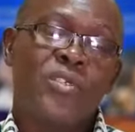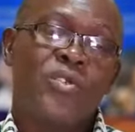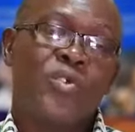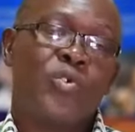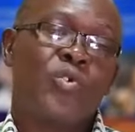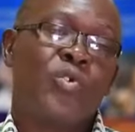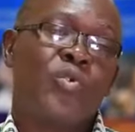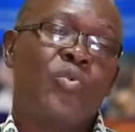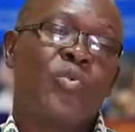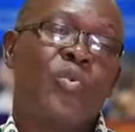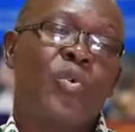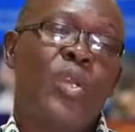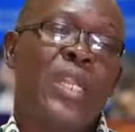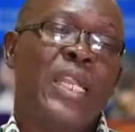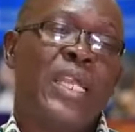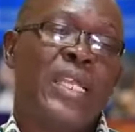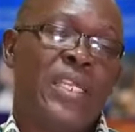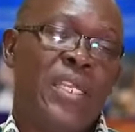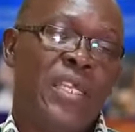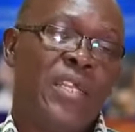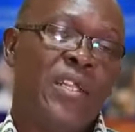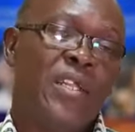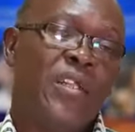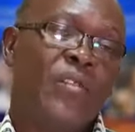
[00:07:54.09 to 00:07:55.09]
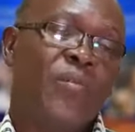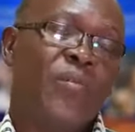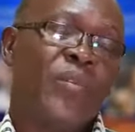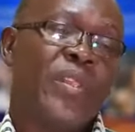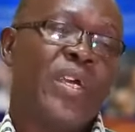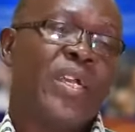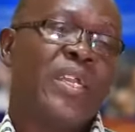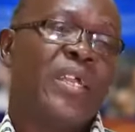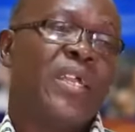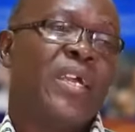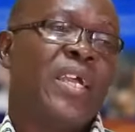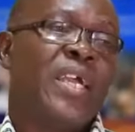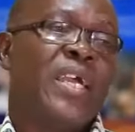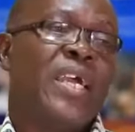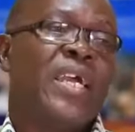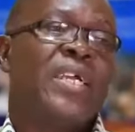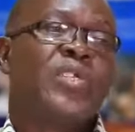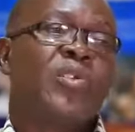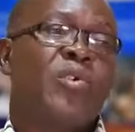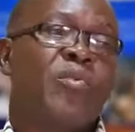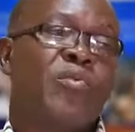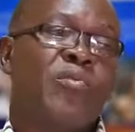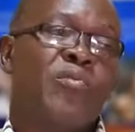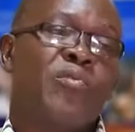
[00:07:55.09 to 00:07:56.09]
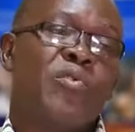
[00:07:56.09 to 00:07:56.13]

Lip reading: so you will learn that there are kinds of